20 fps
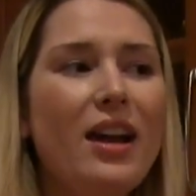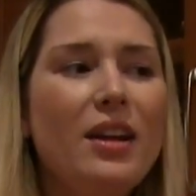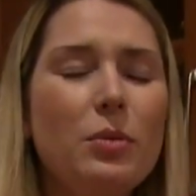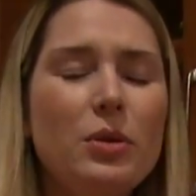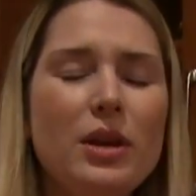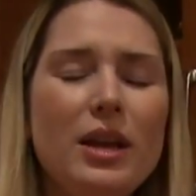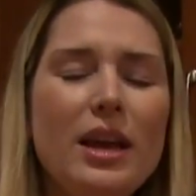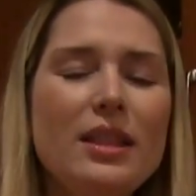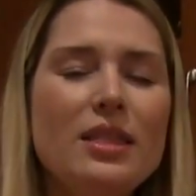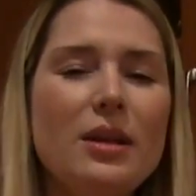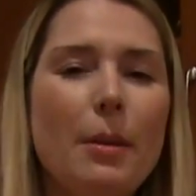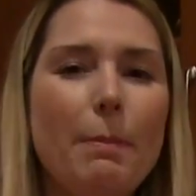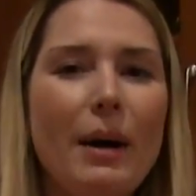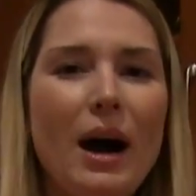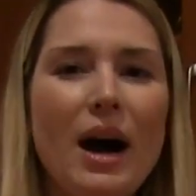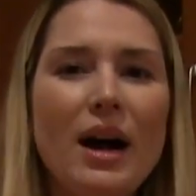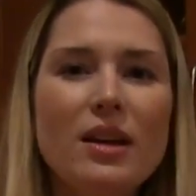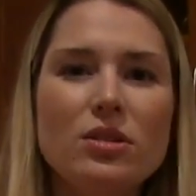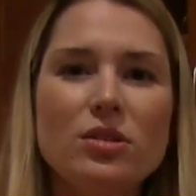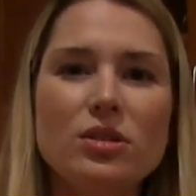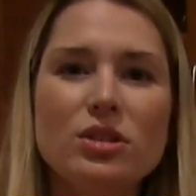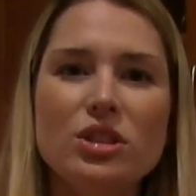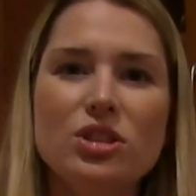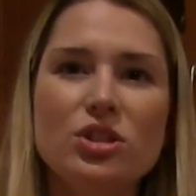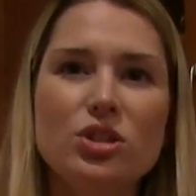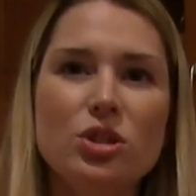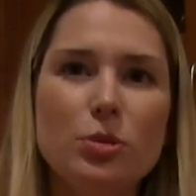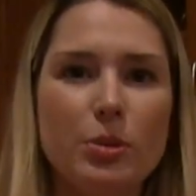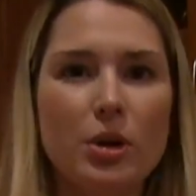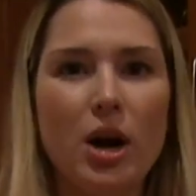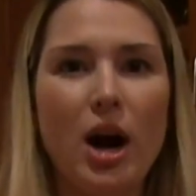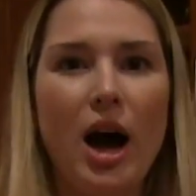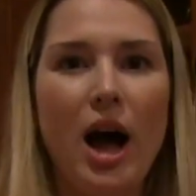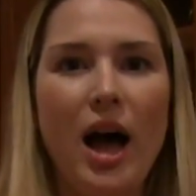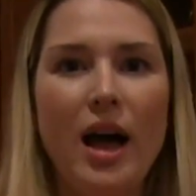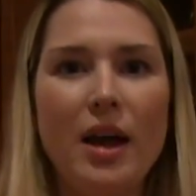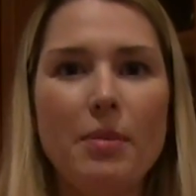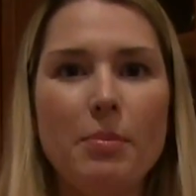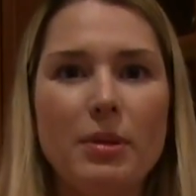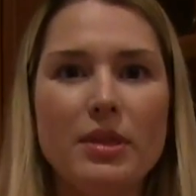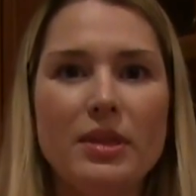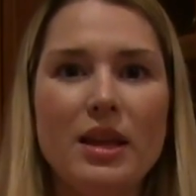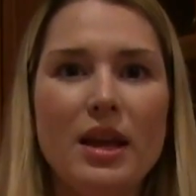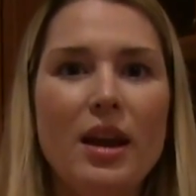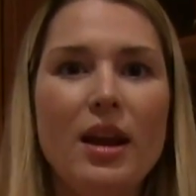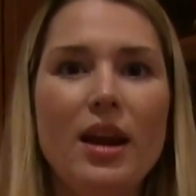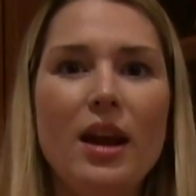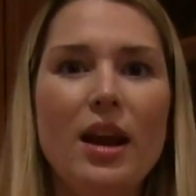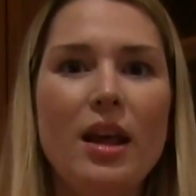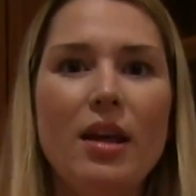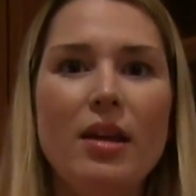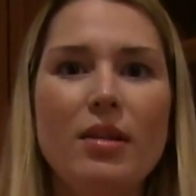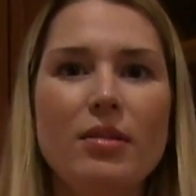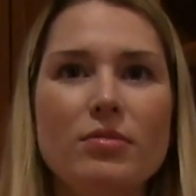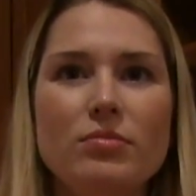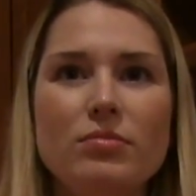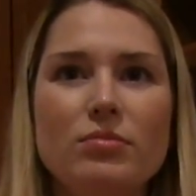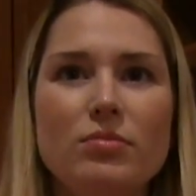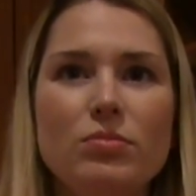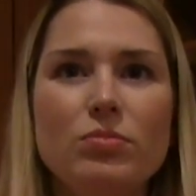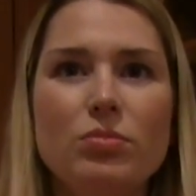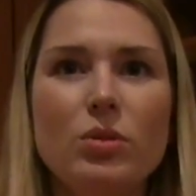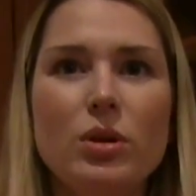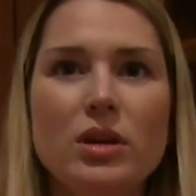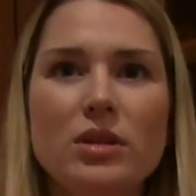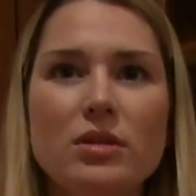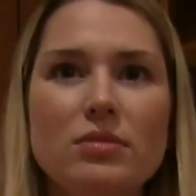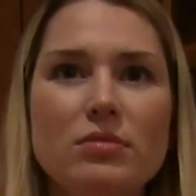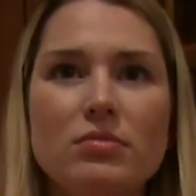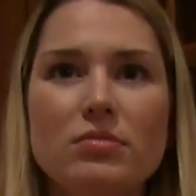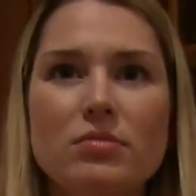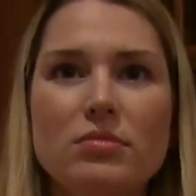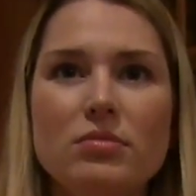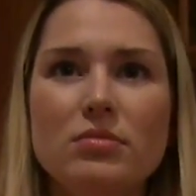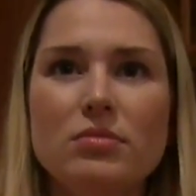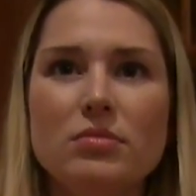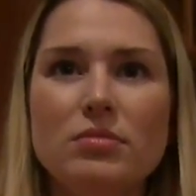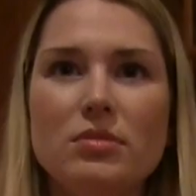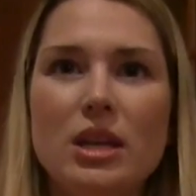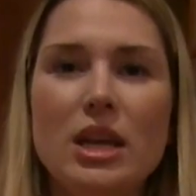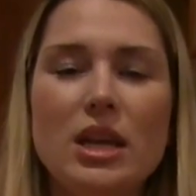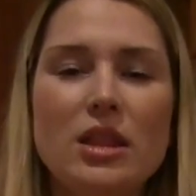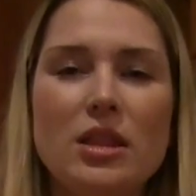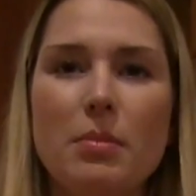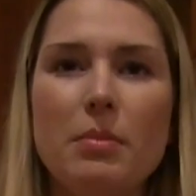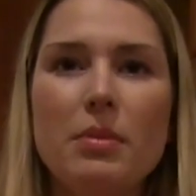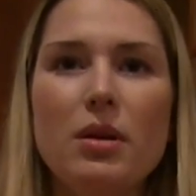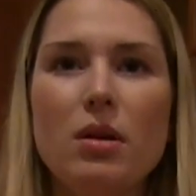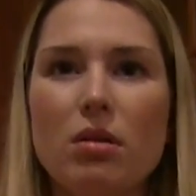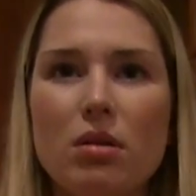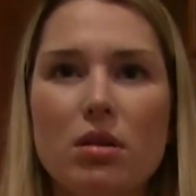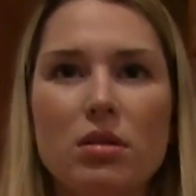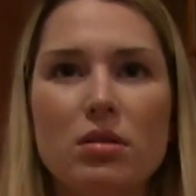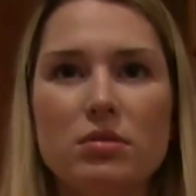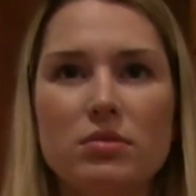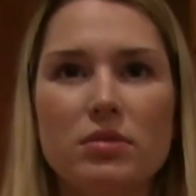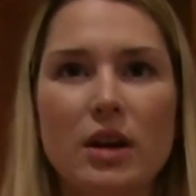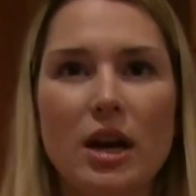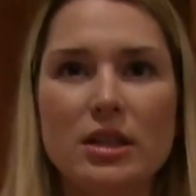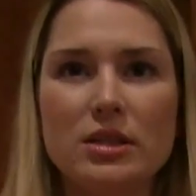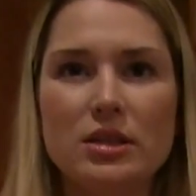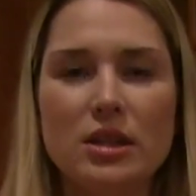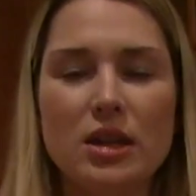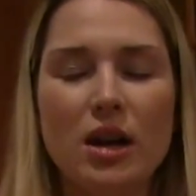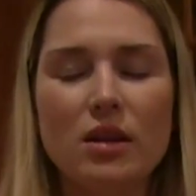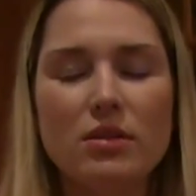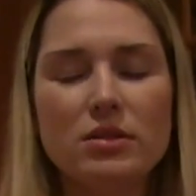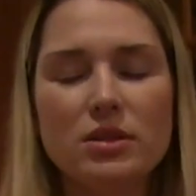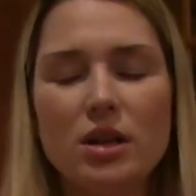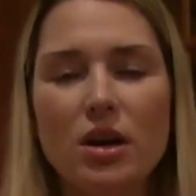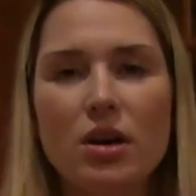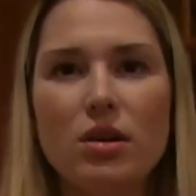And it would heat the bottle to super hot, but then it wouldn't heat the milk fast enough. So.